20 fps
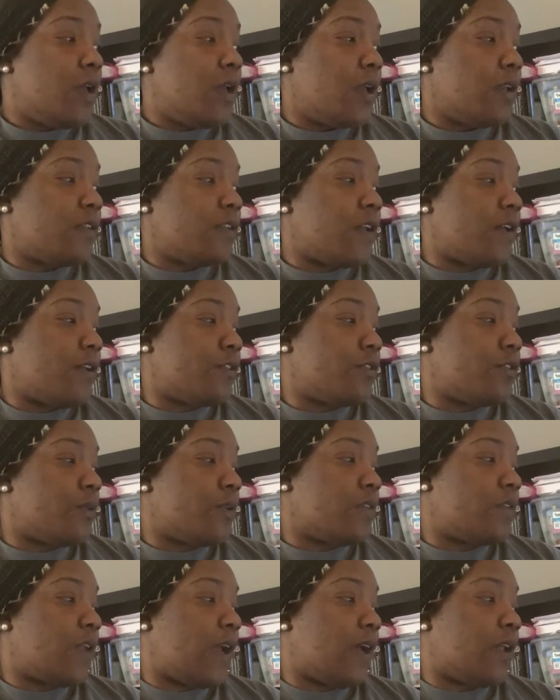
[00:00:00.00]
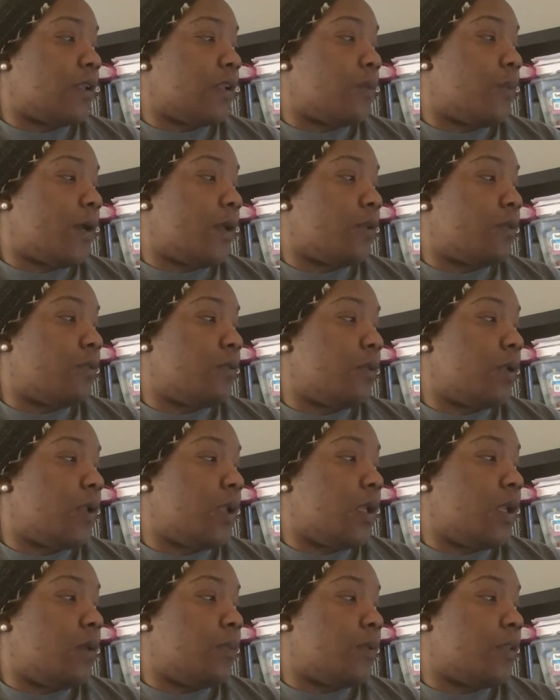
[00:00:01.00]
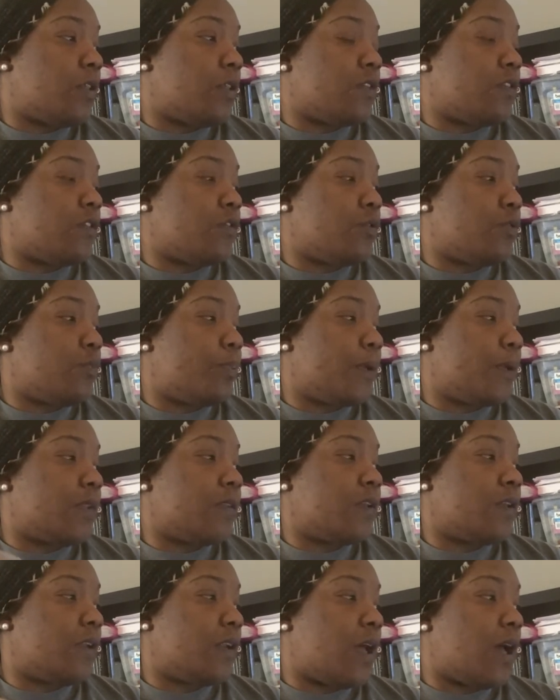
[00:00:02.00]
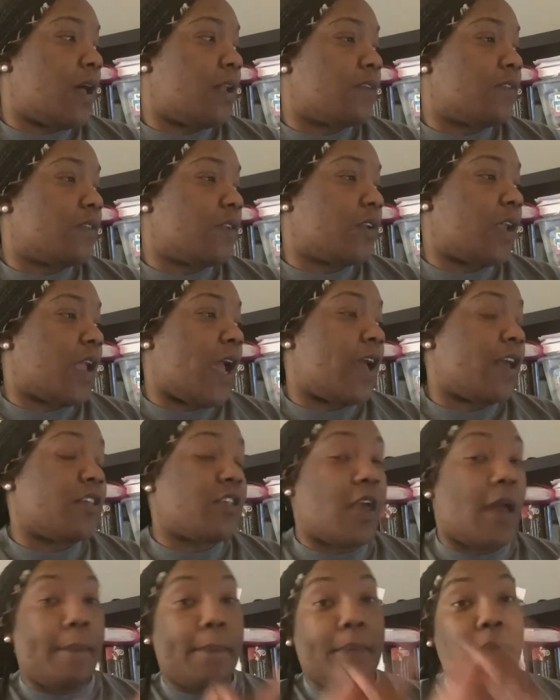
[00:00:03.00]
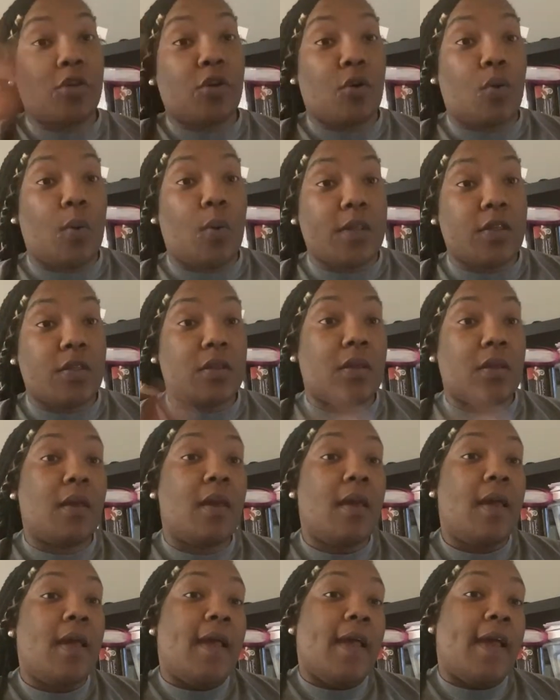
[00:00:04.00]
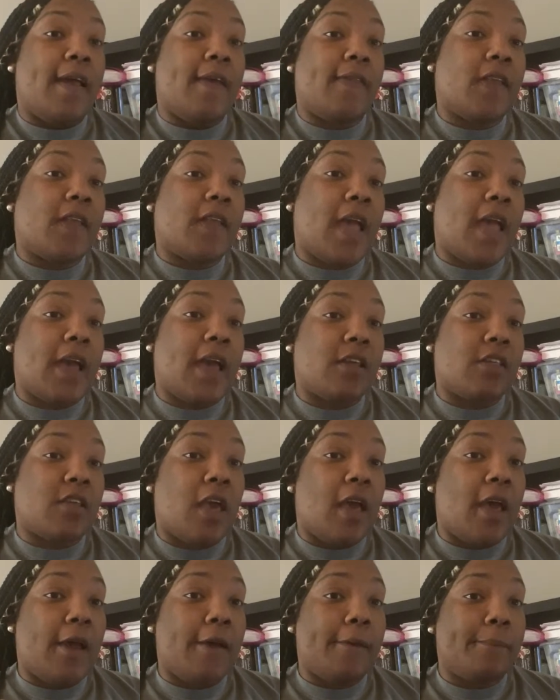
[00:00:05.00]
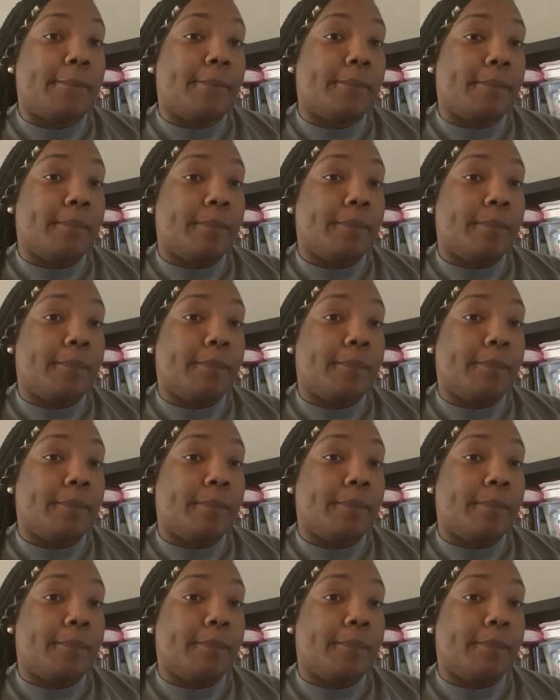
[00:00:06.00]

It tells you exactly what you need, which is to put $10 in the Cash App. Put your question in the Cash App.